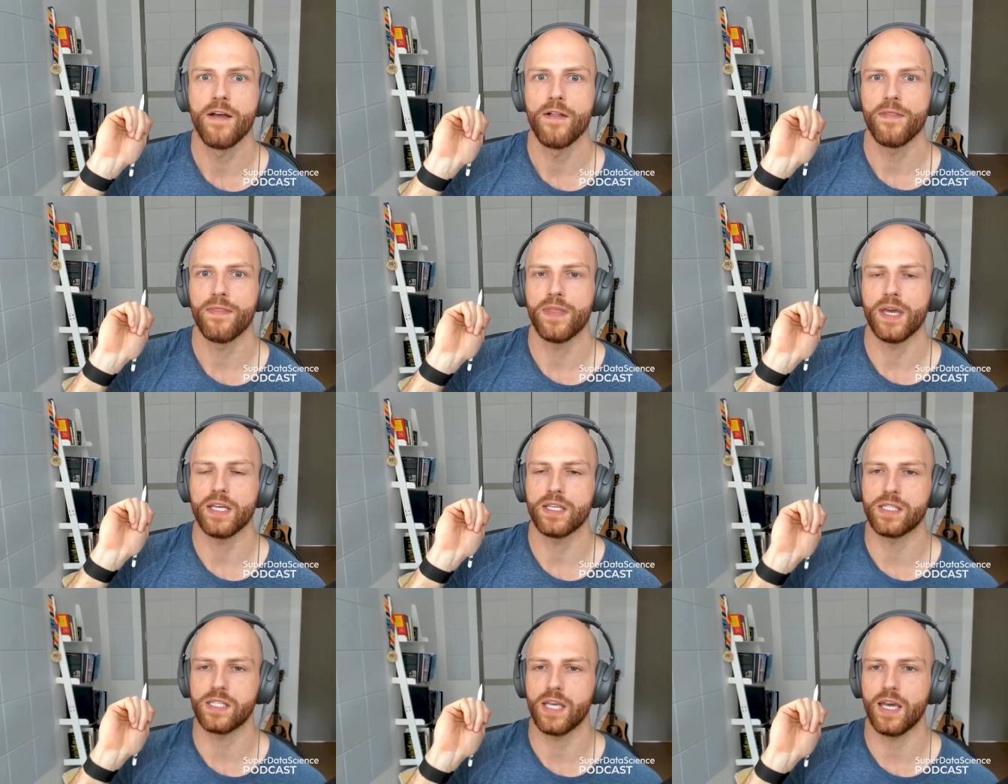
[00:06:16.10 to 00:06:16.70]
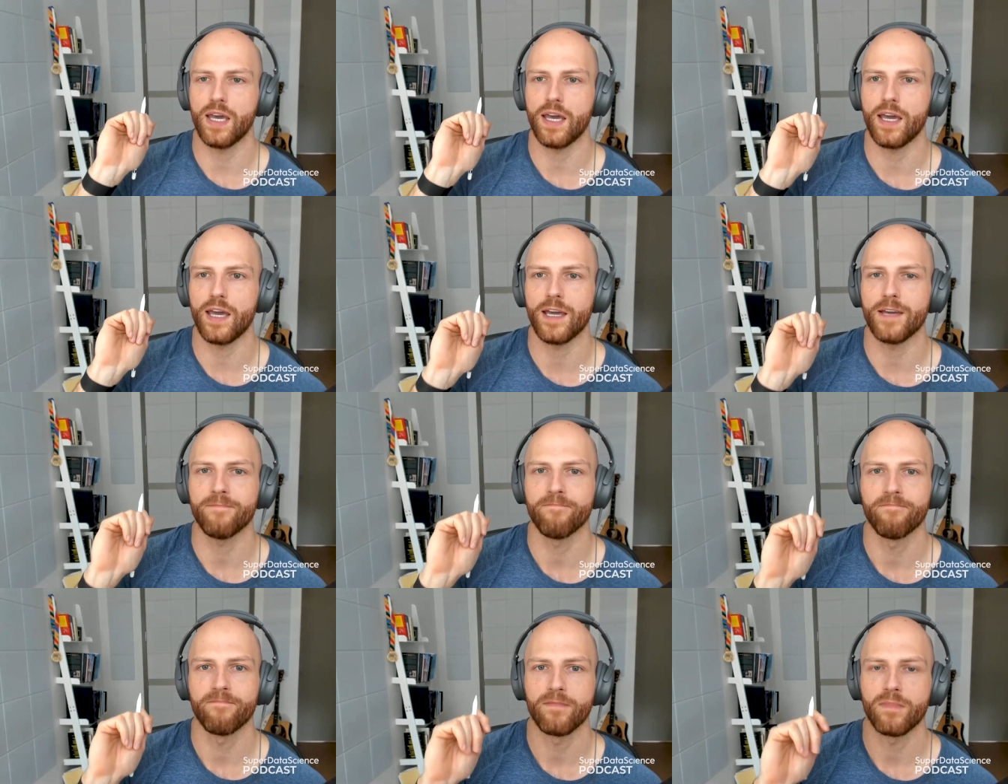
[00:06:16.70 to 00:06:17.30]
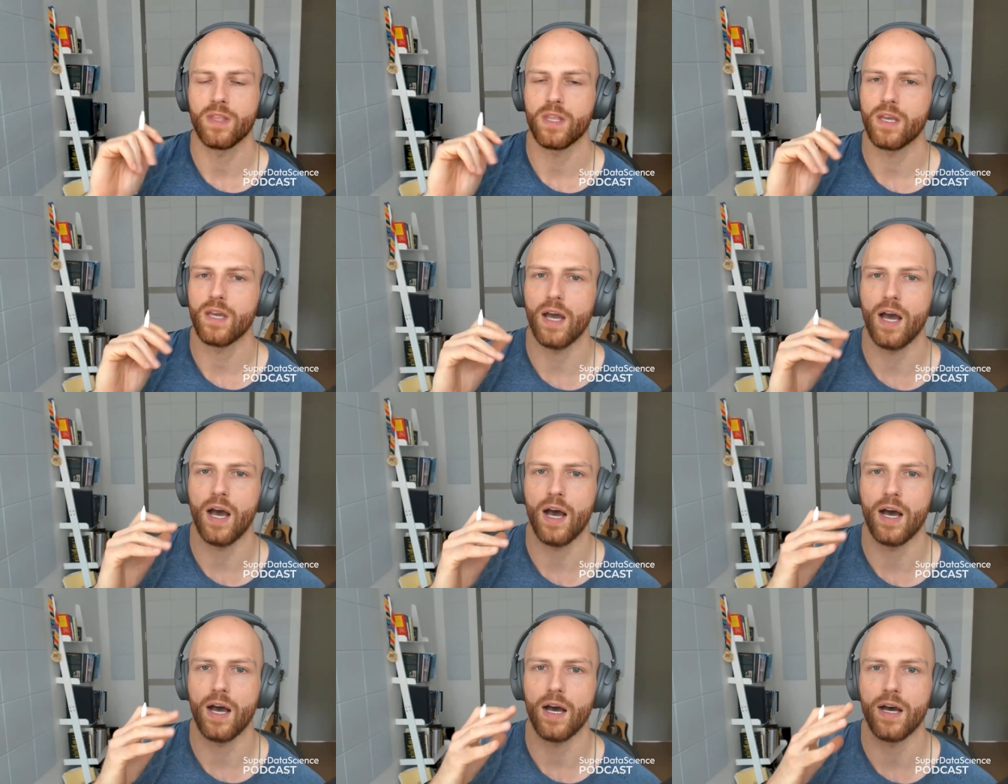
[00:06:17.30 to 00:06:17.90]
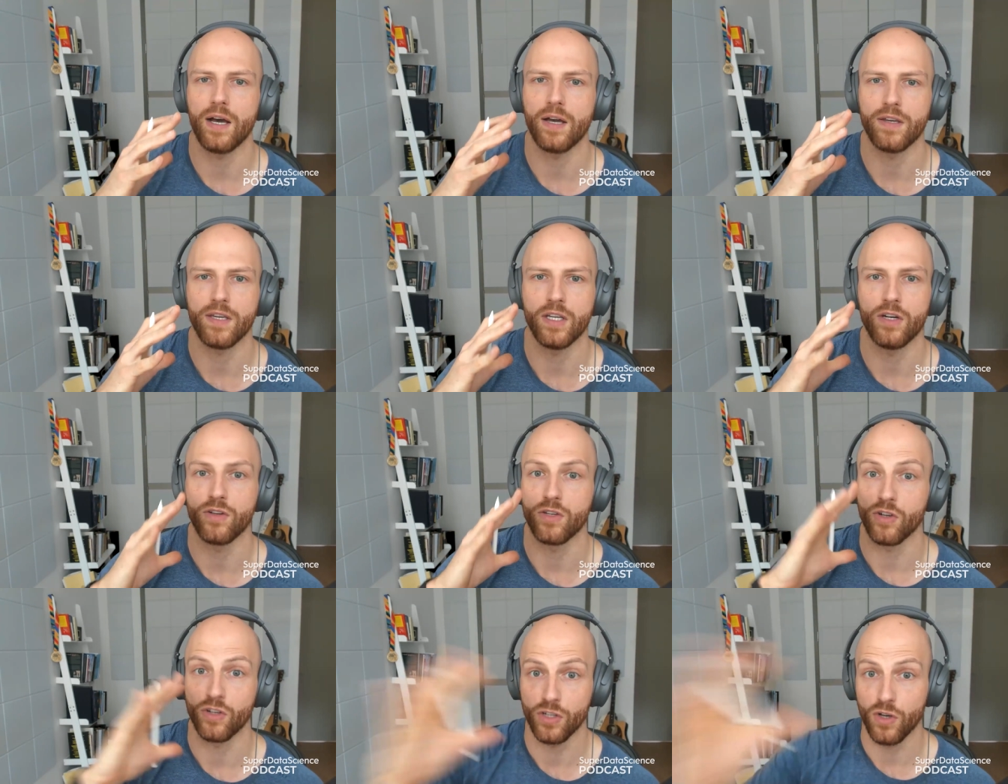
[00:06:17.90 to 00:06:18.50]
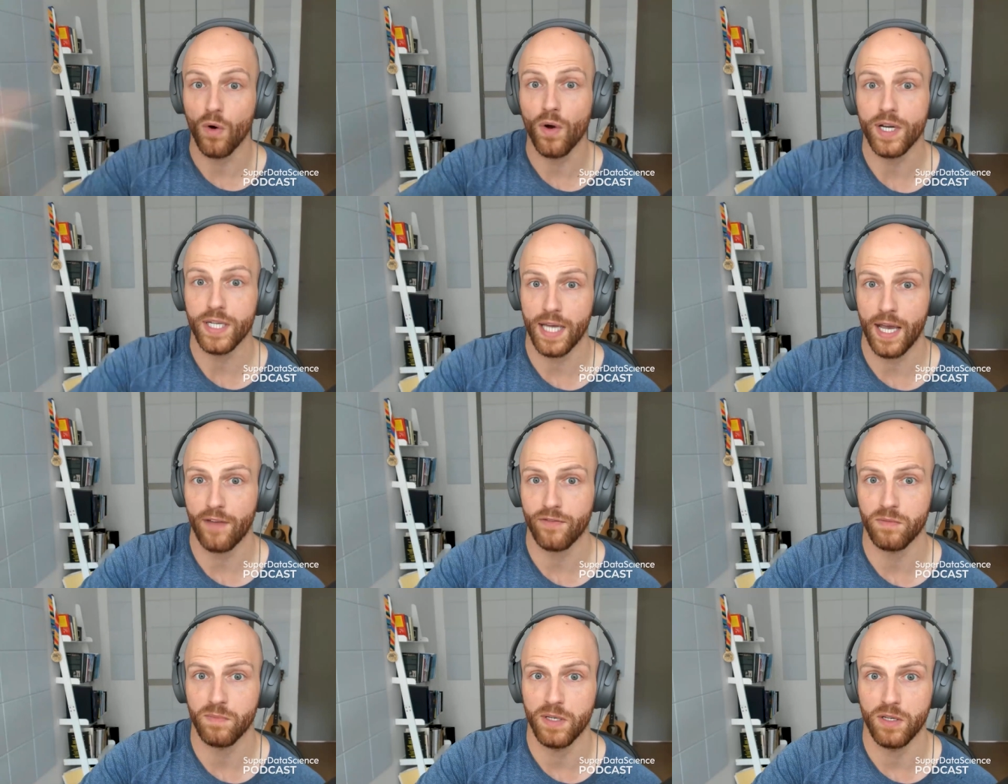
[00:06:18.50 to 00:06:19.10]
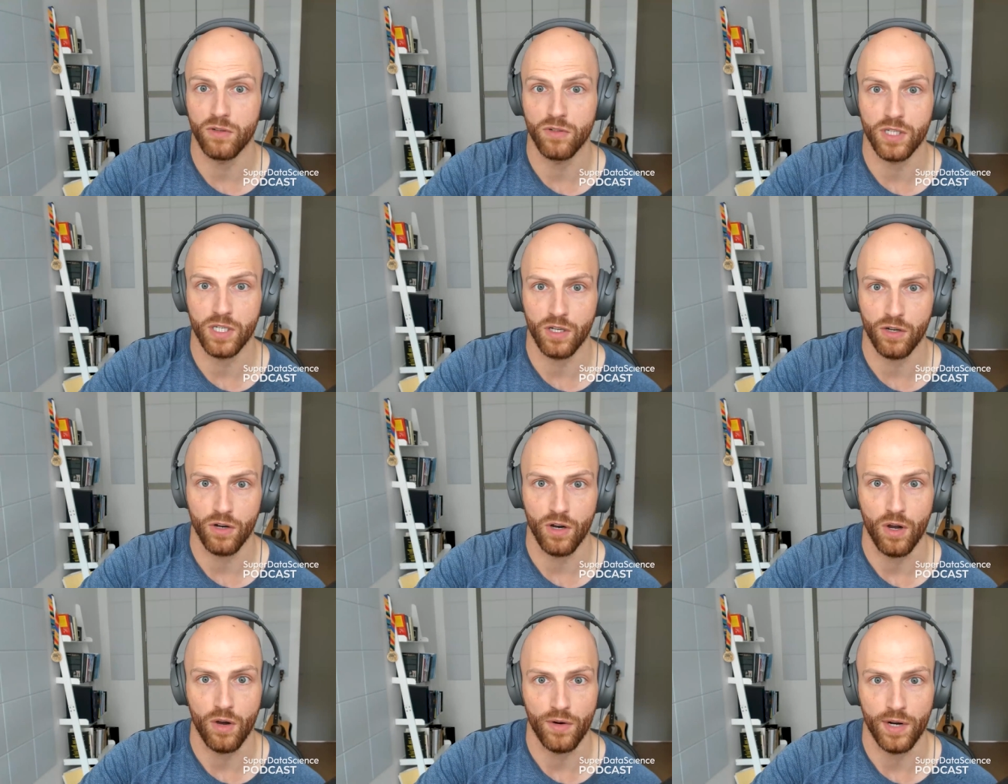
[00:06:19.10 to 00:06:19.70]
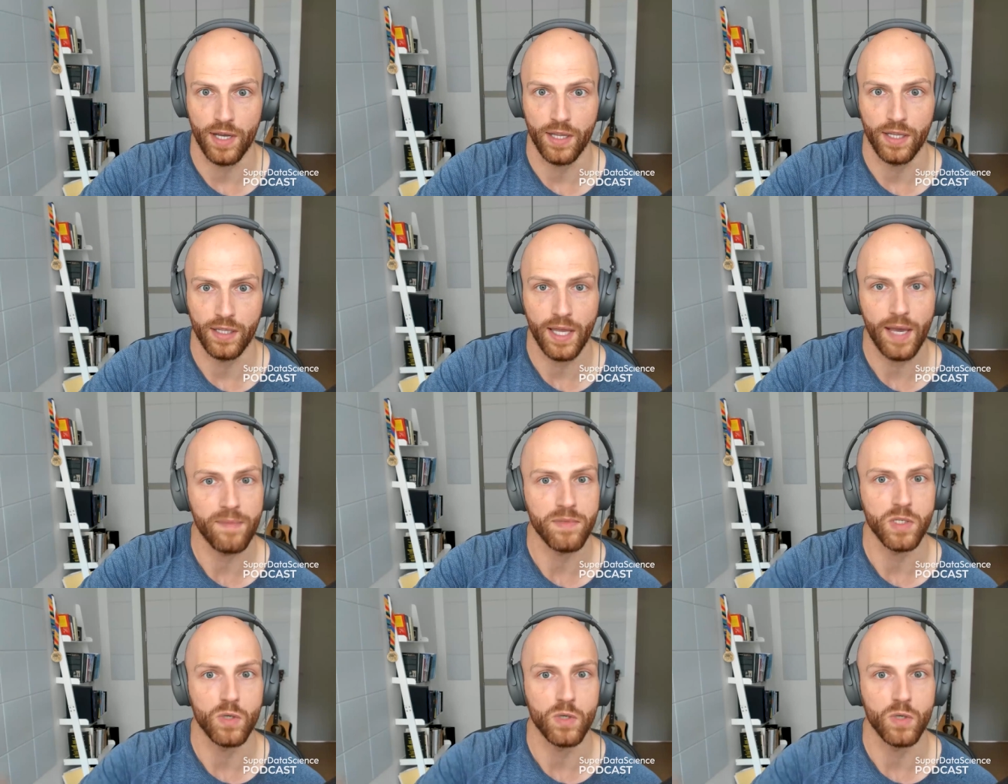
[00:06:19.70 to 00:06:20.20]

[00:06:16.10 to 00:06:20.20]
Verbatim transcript: they say, uh, you know, you're going to have to be using your own LLMs.